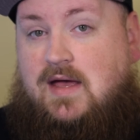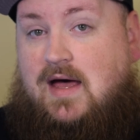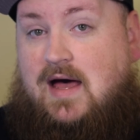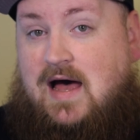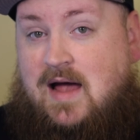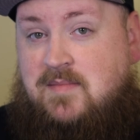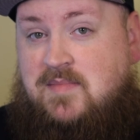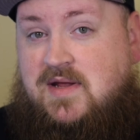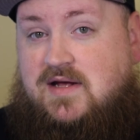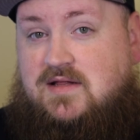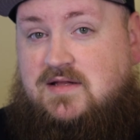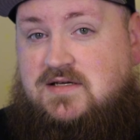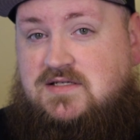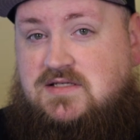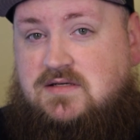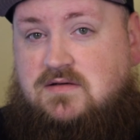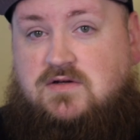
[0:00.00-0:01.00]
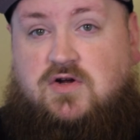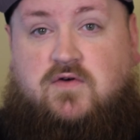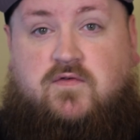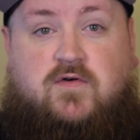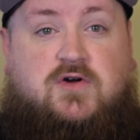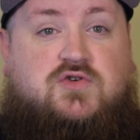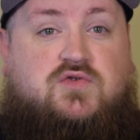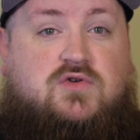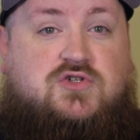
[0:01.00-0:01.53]
I'm Nicholas, your
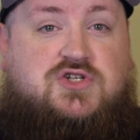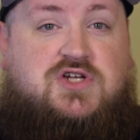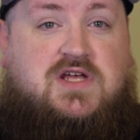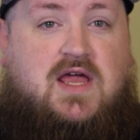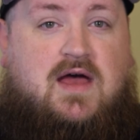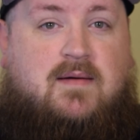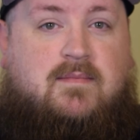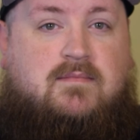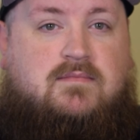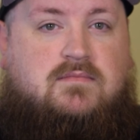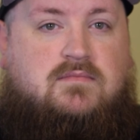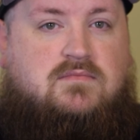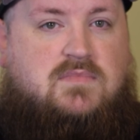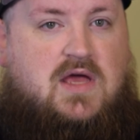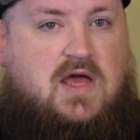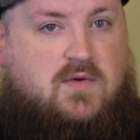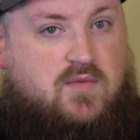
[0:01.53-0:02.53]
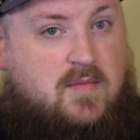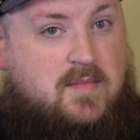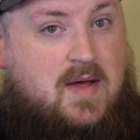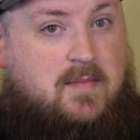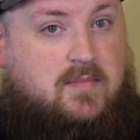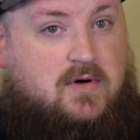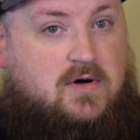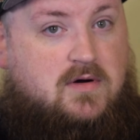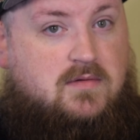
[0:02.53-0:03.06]
virtual GM, and
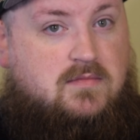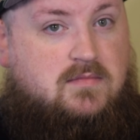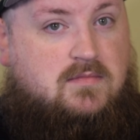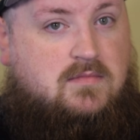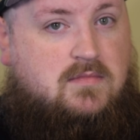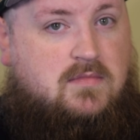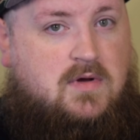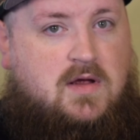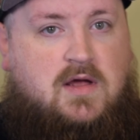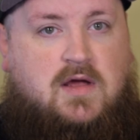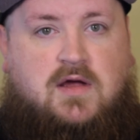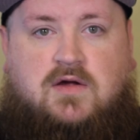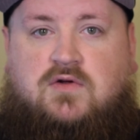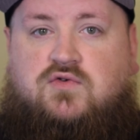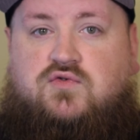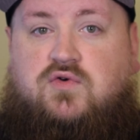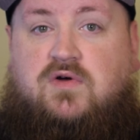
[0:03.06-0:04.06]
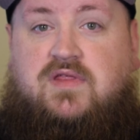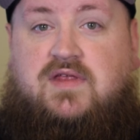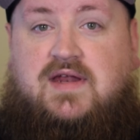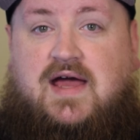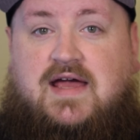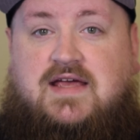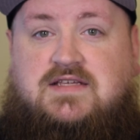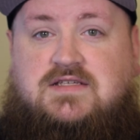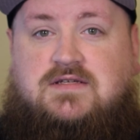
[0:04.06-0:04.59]
remember, control the
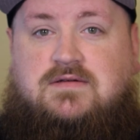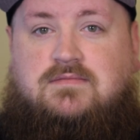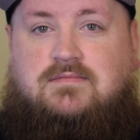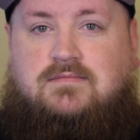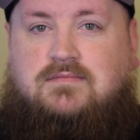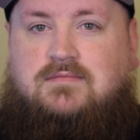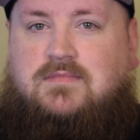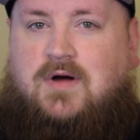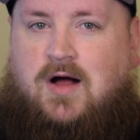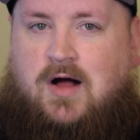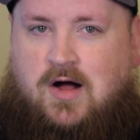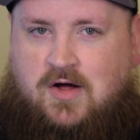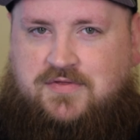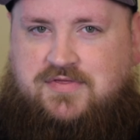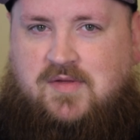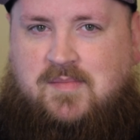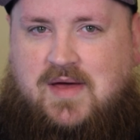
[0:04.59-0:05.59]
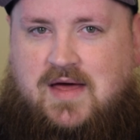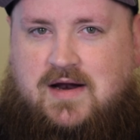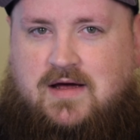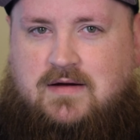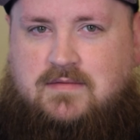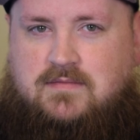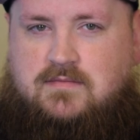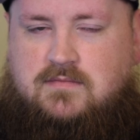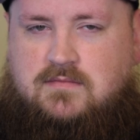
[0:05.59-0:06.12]
dice, alt the
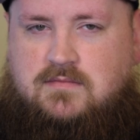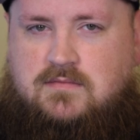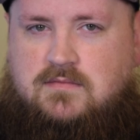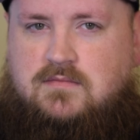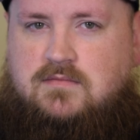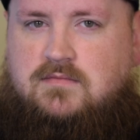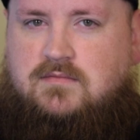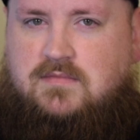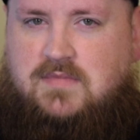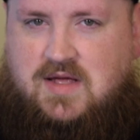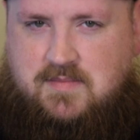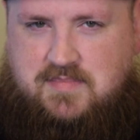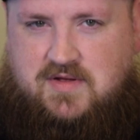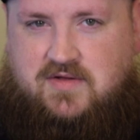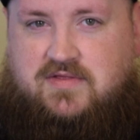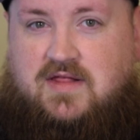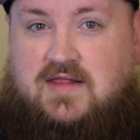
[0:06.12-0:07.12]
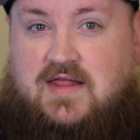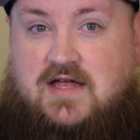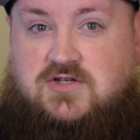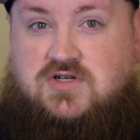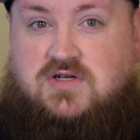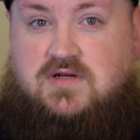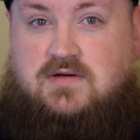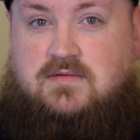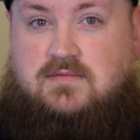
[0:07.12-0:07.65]
meta, and build the
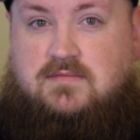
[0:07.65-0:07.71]
legend.